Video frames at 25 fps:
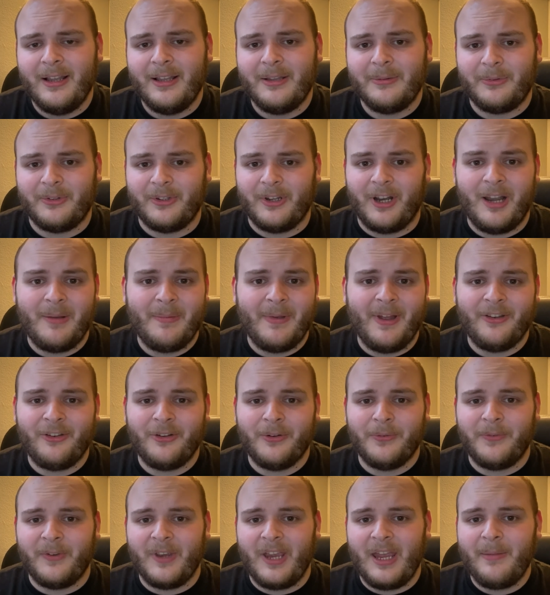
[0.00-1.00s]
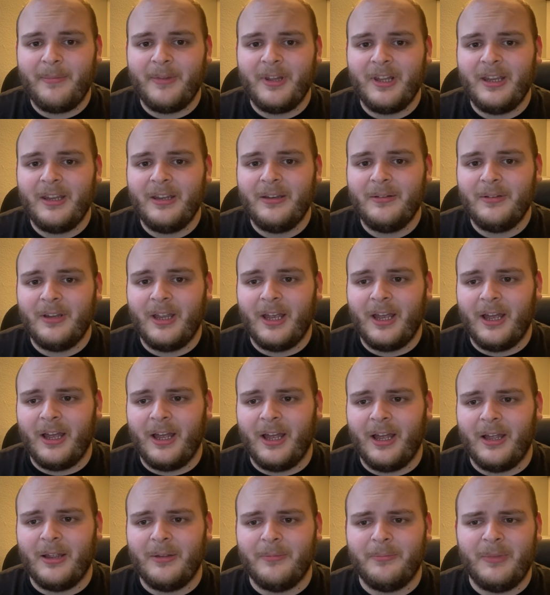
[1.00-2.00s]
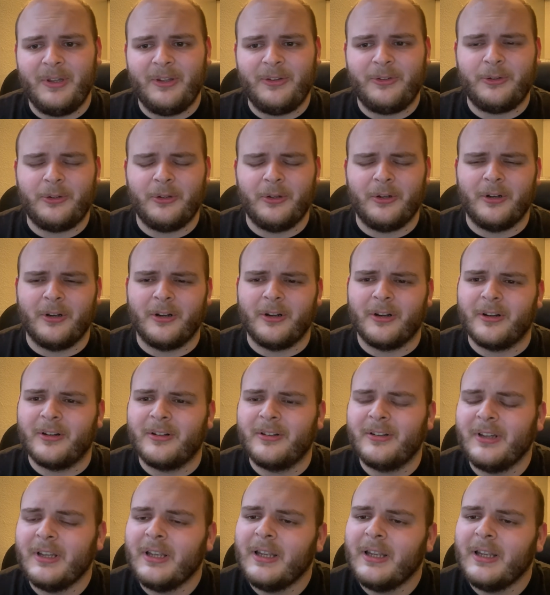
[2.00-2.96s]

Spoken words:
sorry about your family, Mr.